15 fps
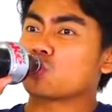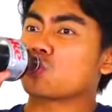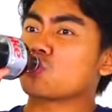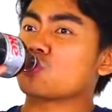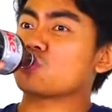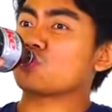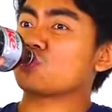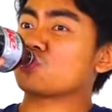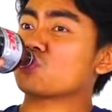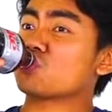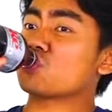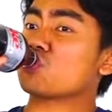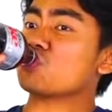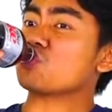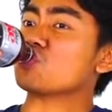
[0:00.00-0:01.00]

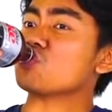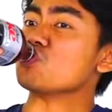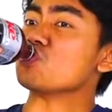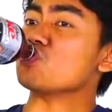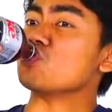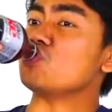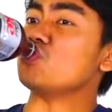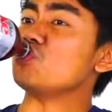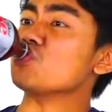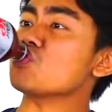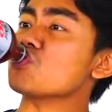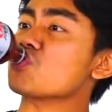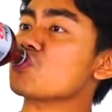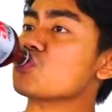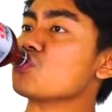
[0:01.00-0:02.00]

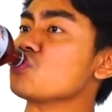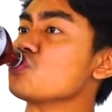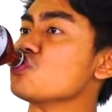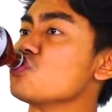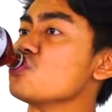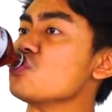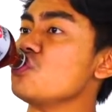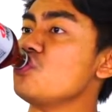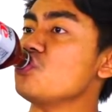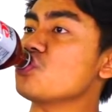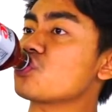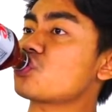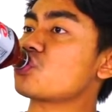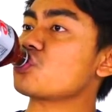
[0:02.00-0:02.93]
(no one is talking)